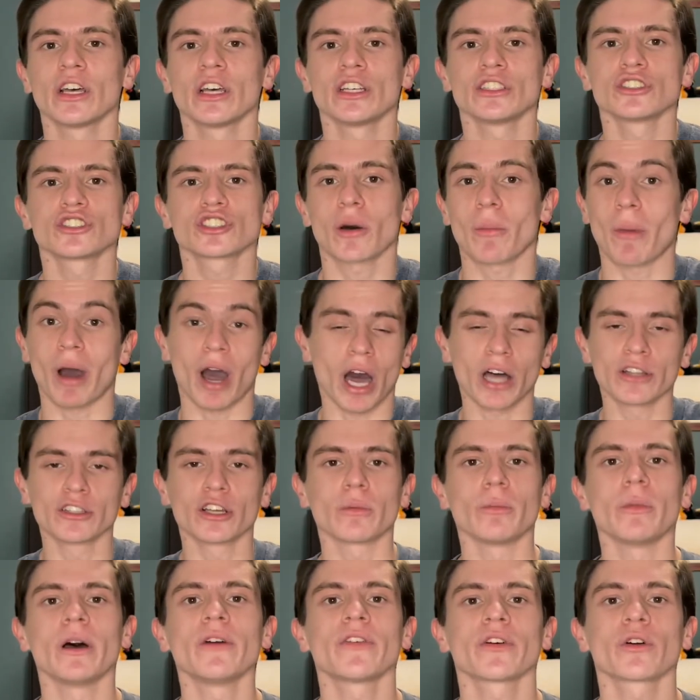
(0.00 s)
some other
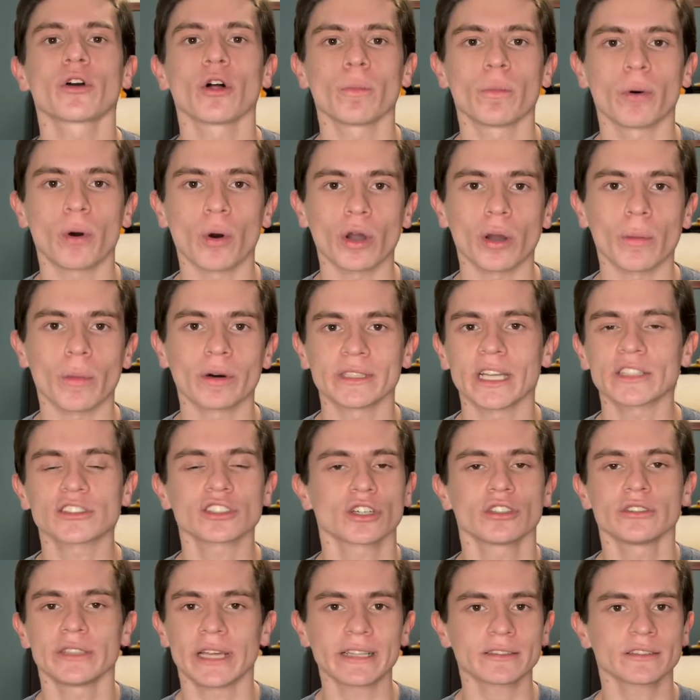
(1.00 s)
mythical Pokemon that's
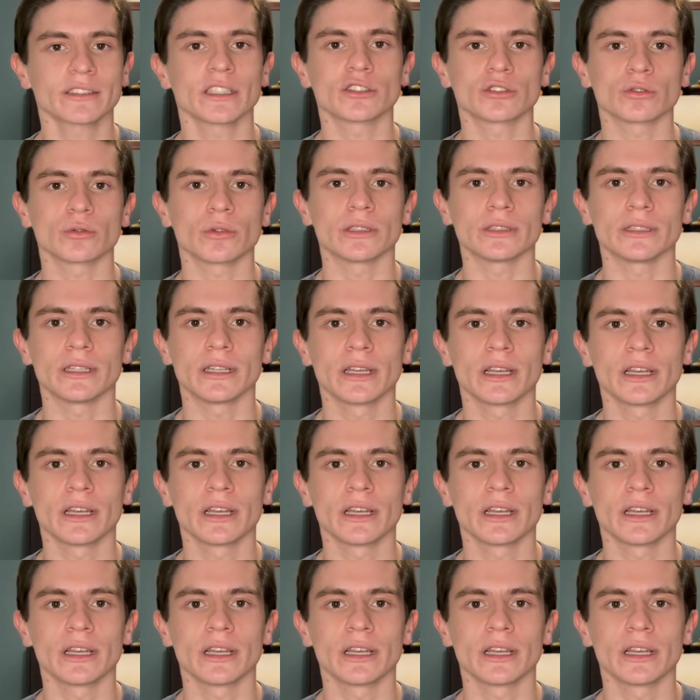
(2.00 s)
connected to it.